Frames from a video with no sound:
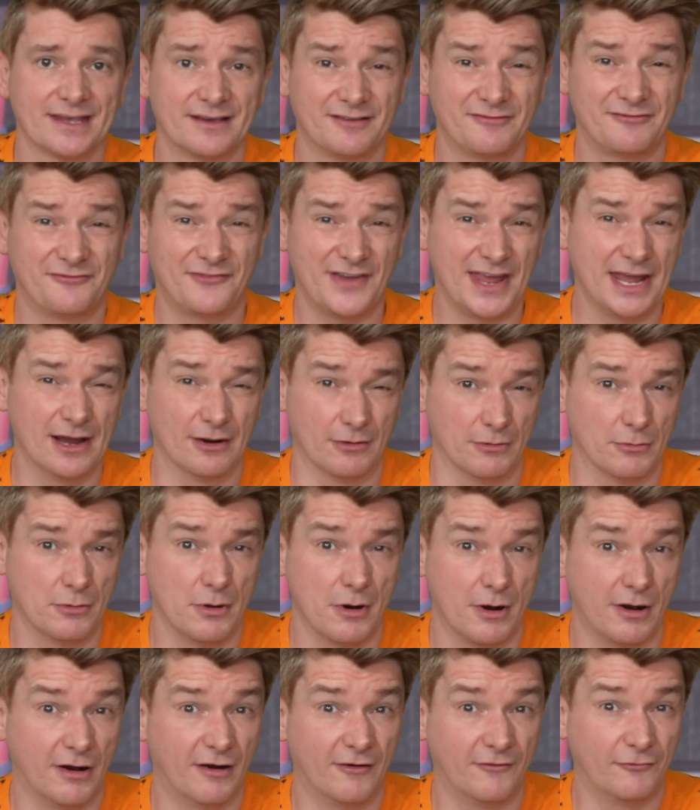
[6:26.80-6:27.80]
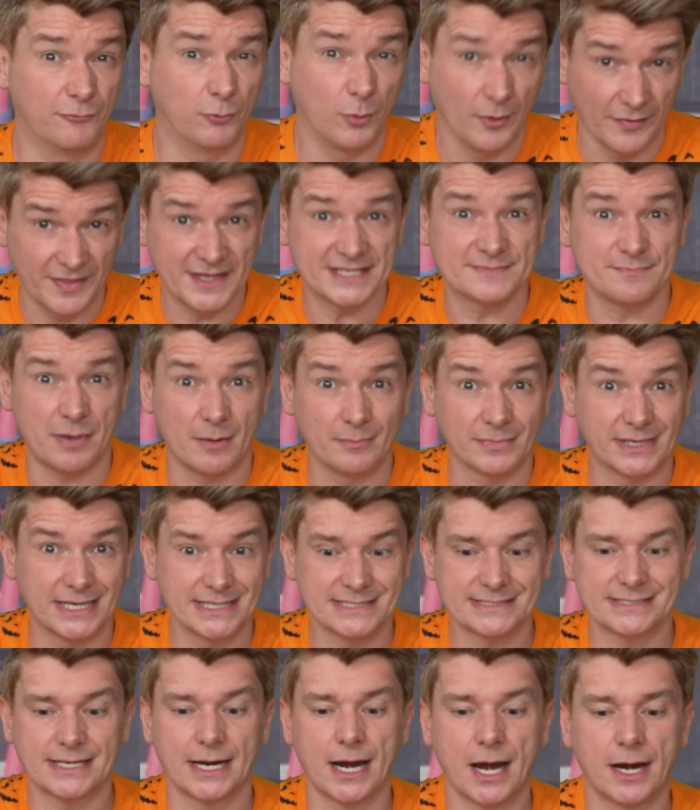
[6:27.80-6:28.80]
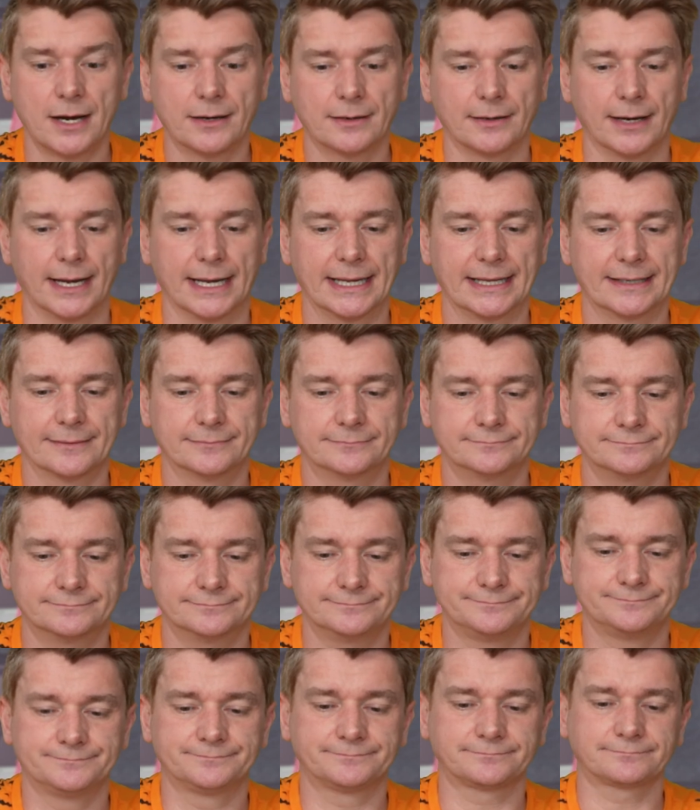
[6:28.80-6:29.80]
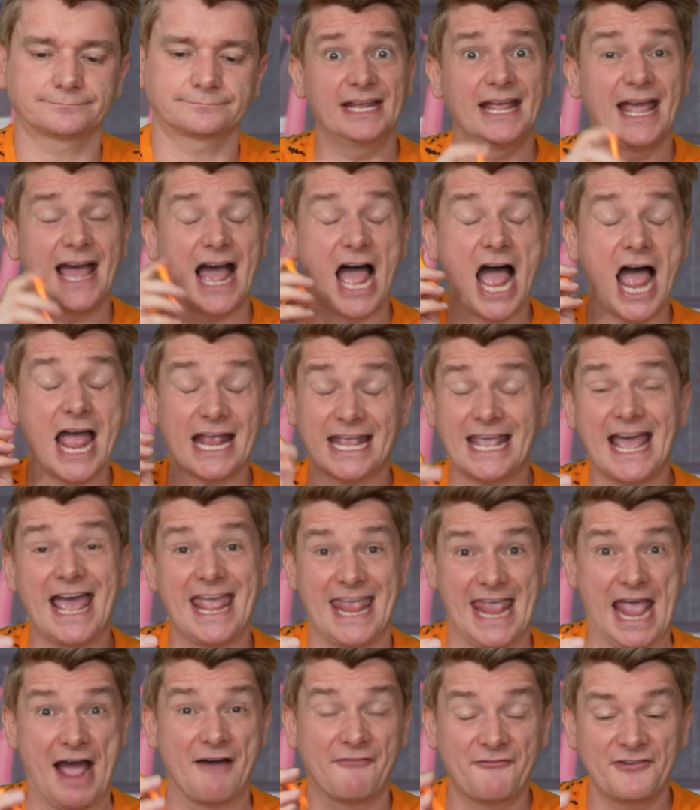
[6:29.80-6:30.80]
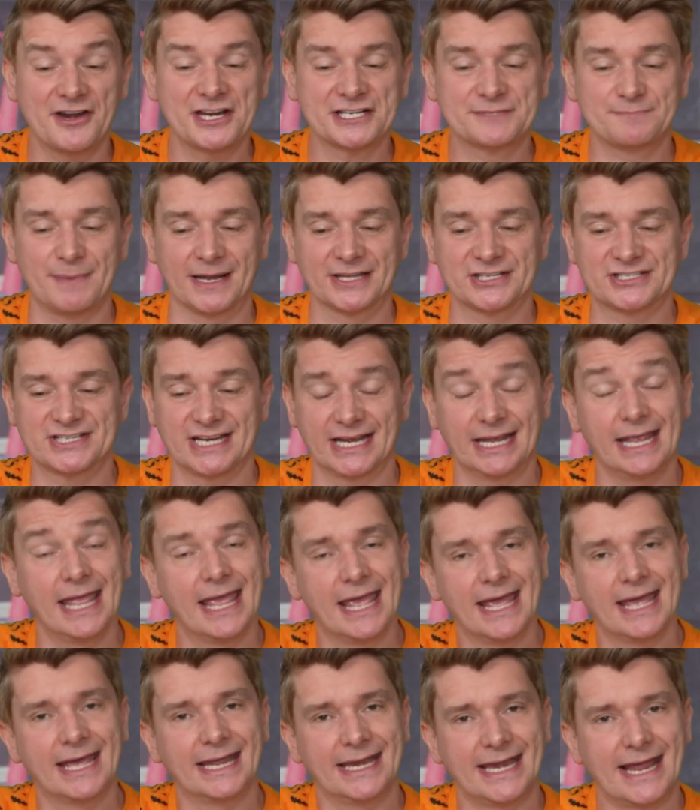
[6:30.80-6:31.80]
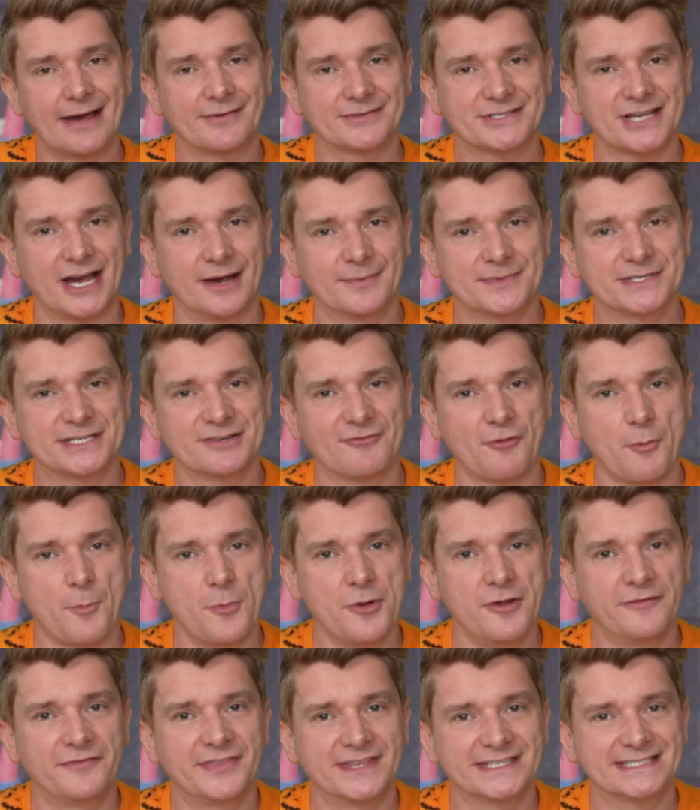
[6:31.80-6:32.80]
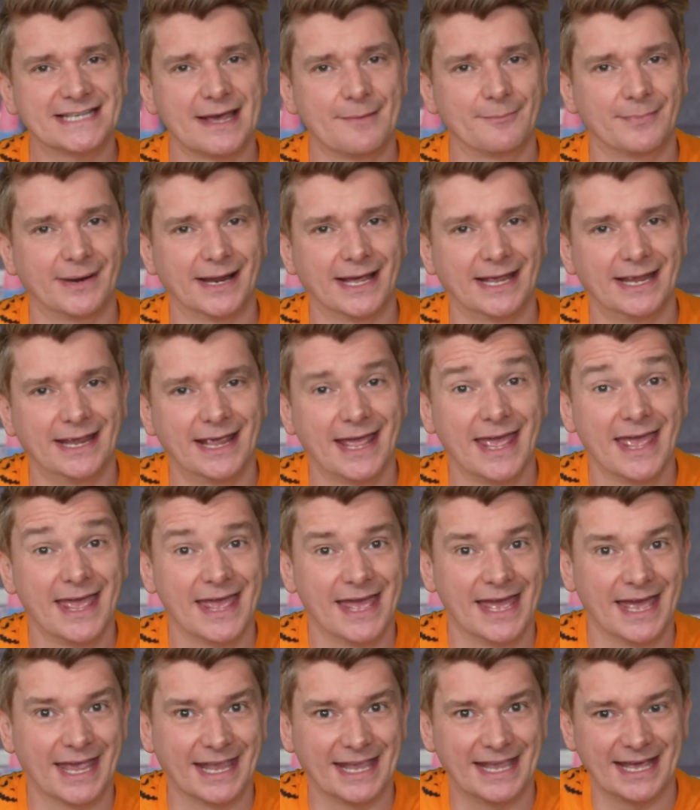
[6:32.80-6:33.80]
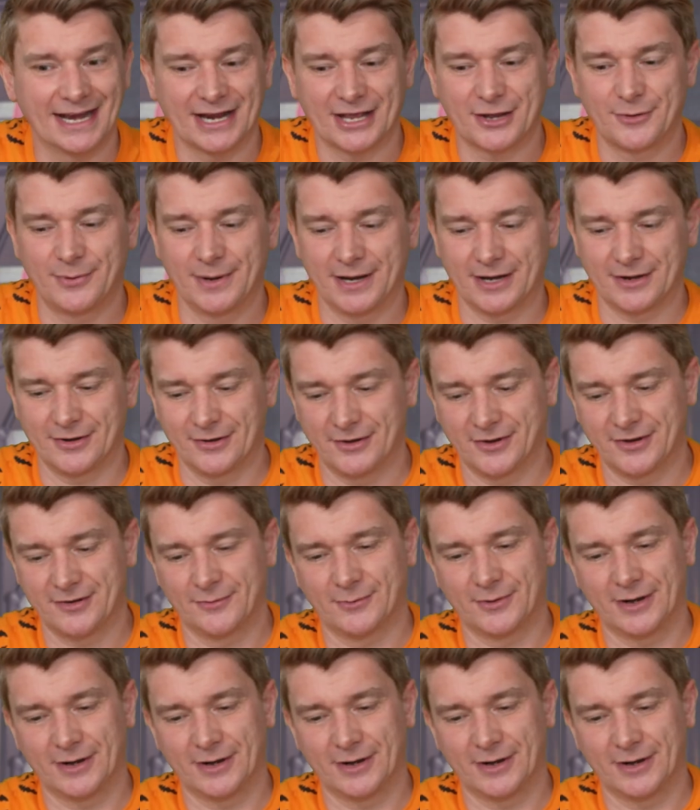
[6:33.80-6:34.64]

feel of what this pumpkin's going to look like. Okay, I finished punching. Now time to remove the template and get a quick look at what